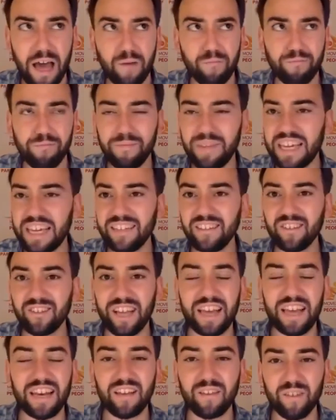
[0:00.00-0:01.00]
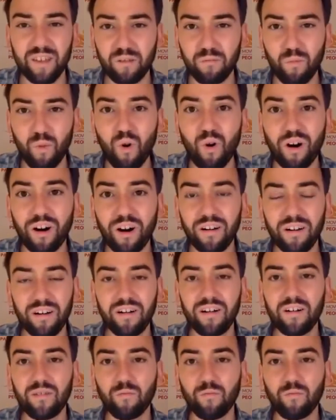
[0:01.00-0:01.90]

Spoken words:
that means anything more.